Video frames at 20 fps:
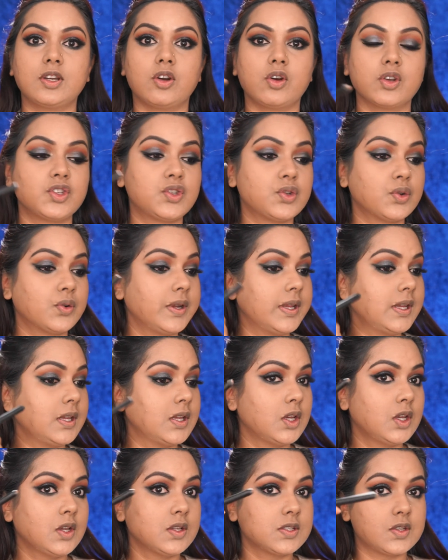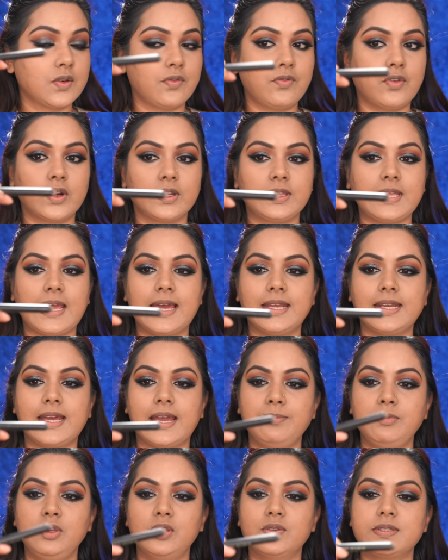contouring. So for that,
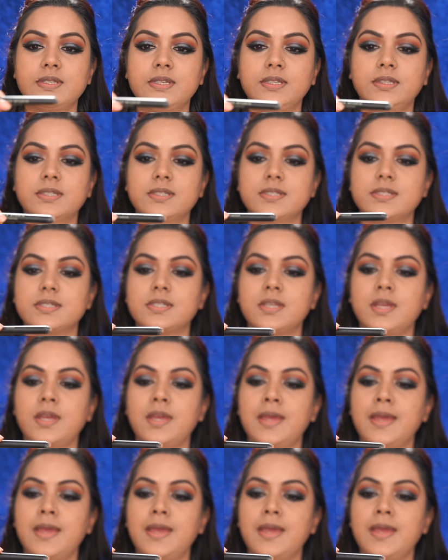I'm using this